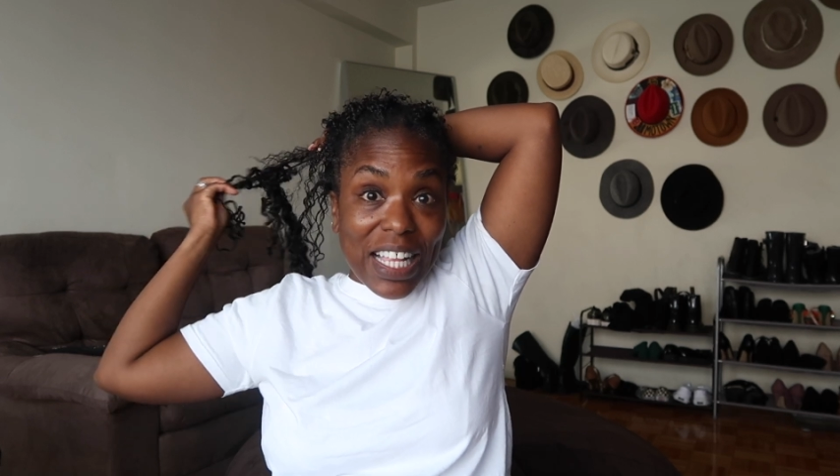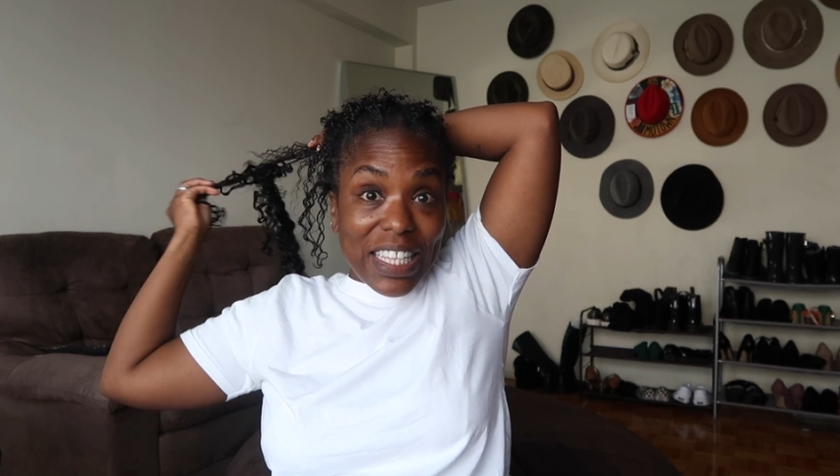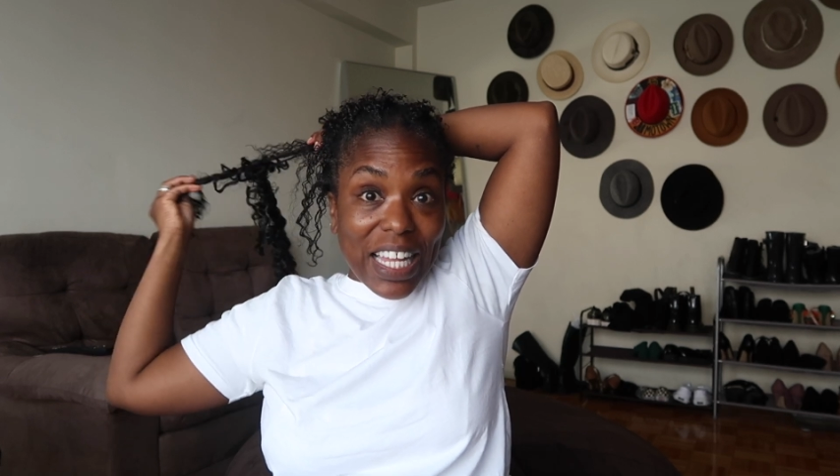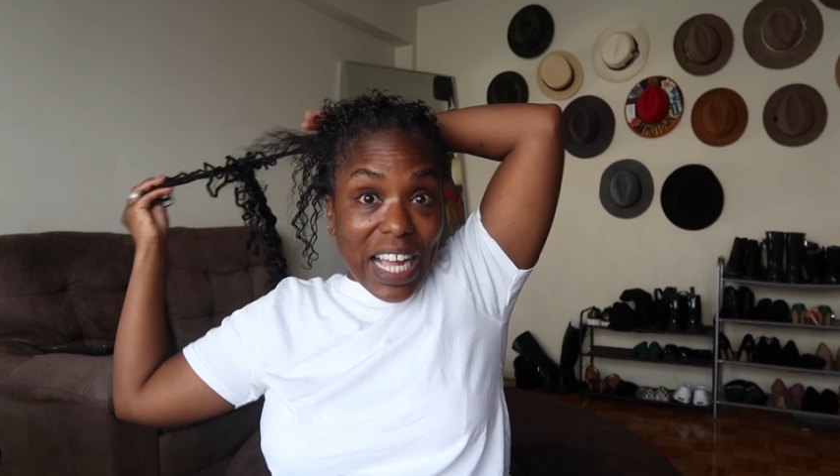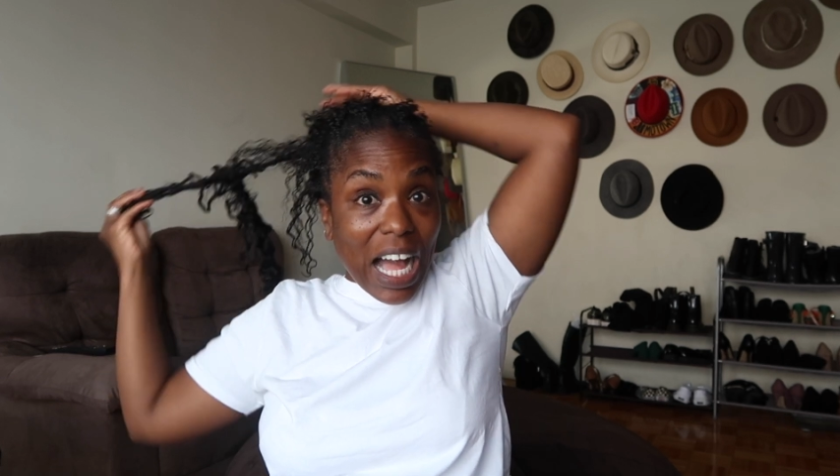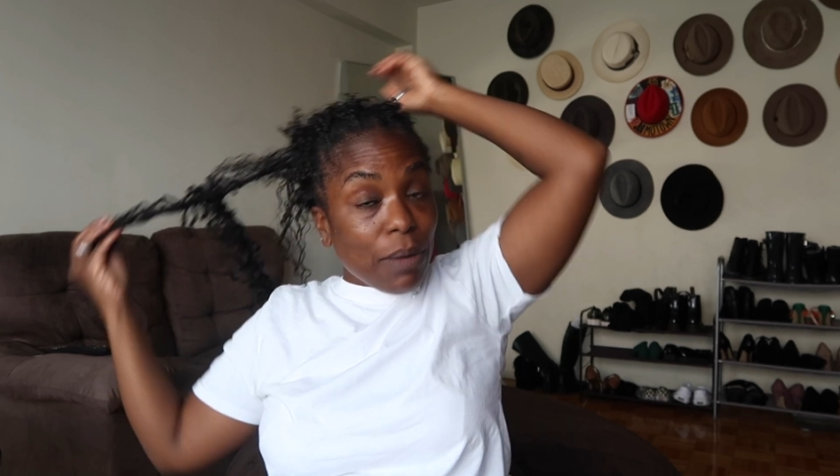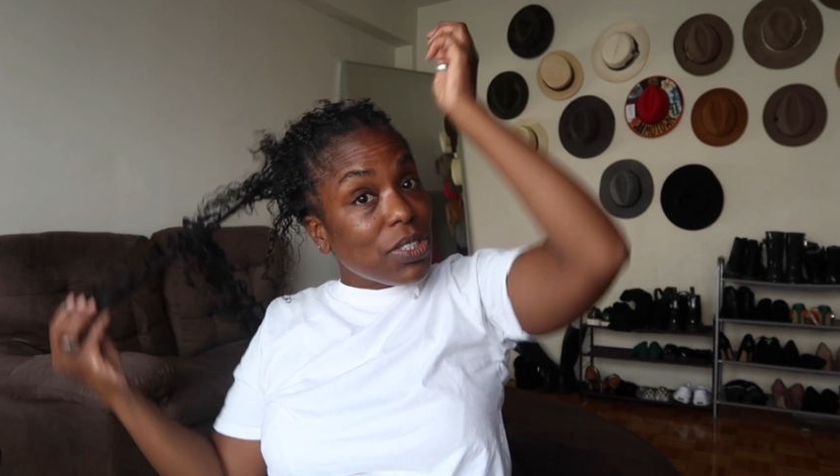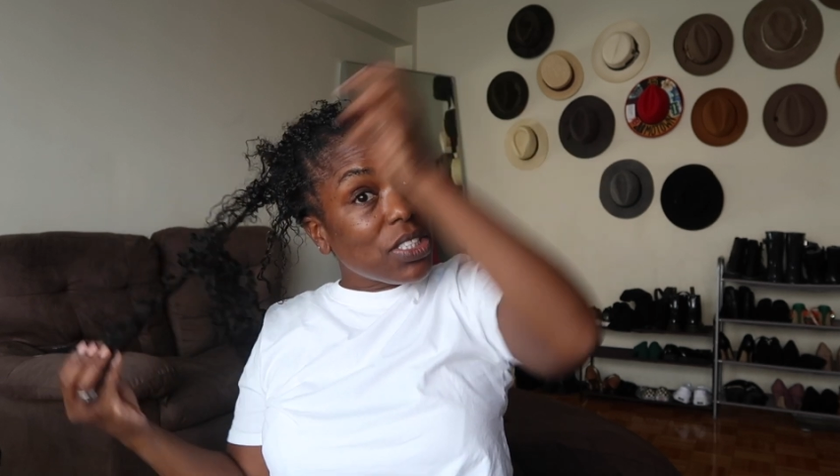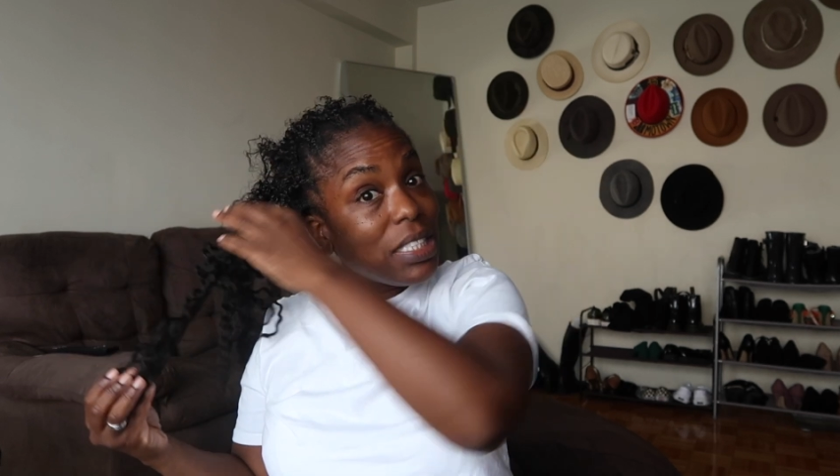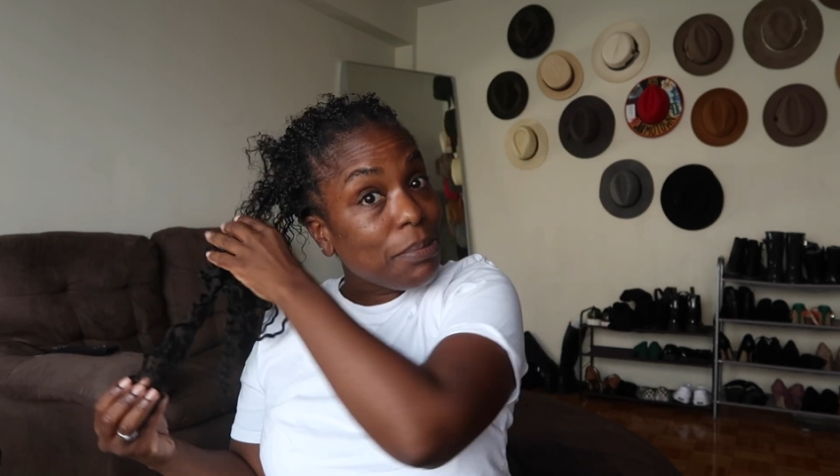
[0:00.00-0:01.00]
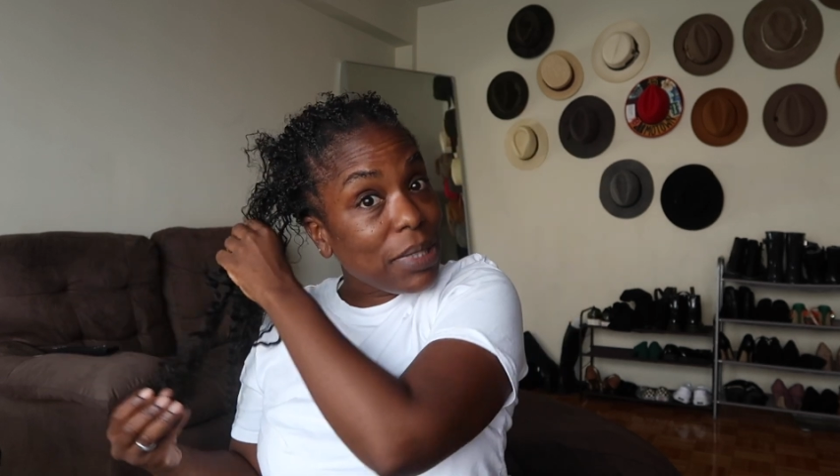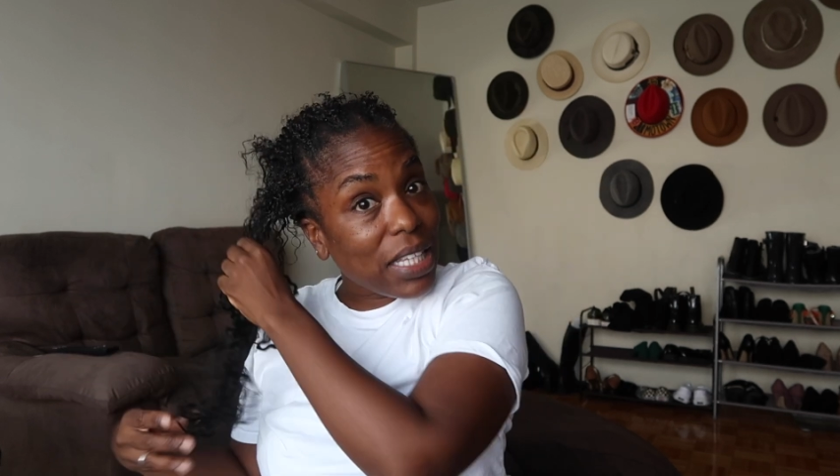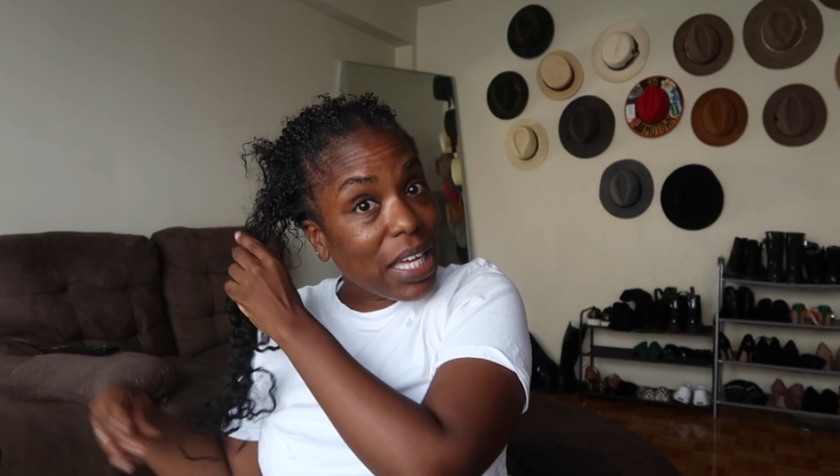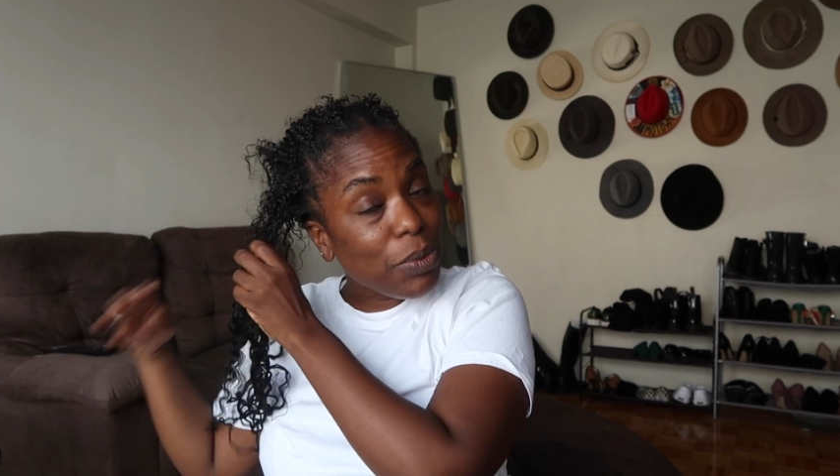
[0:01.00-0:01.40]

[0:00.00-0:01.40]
Like, I was just simply like,